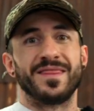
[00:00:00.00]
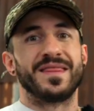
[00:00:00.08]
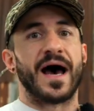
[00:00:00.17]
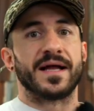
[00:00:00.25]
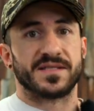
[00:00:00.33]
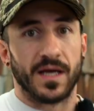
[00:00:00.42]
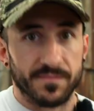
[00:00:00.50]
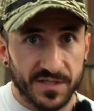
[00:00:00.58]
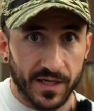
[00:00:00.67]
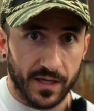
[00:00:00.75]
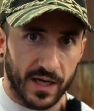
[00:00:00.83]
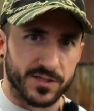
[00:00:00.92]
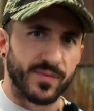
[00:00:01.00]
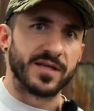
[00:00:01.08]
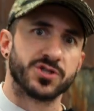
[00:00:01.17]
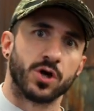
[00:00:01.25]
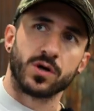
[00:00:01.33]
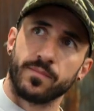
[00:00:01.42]
been that tempting. I
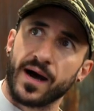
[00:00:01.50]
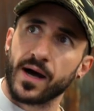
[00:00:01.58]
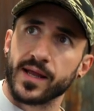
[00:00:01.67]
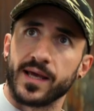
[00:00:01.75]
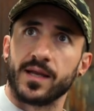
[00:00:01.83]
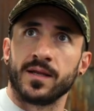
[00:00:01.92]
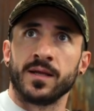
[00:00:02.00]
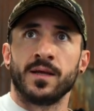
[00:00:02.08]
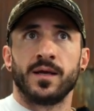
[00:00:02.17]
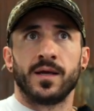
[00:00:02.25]
may joke about it,